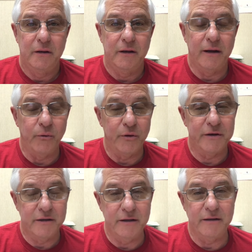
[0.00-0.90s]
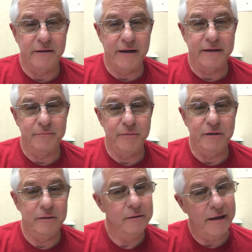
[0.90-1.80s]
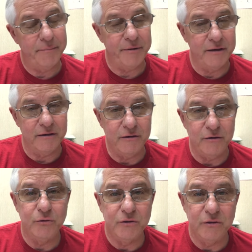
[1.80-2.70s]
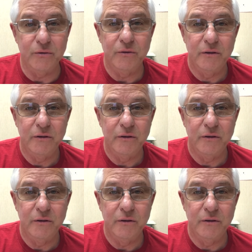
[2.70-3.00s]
And I want to tell you that can be happening to you too.